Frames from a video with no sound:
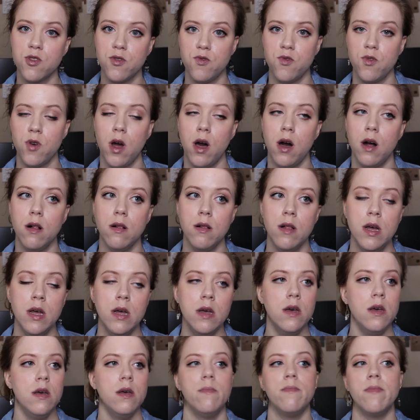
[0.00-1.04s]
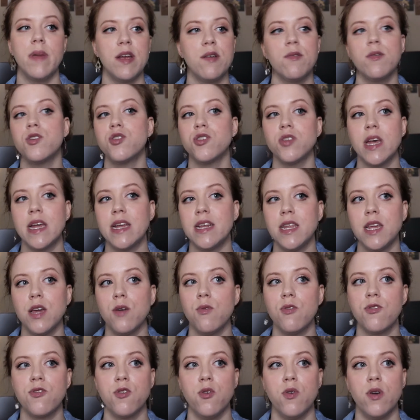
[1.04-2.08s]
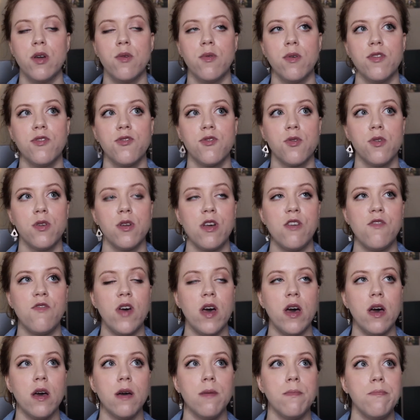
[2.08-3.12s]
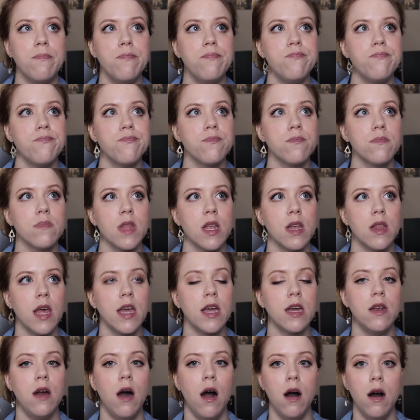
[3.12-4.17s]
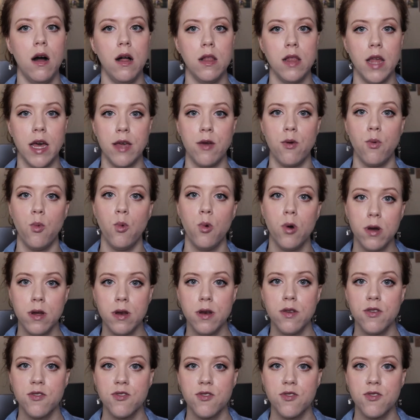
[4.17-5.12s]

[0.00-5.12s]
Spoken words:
overall. My original idea was going with sort of like an all light wood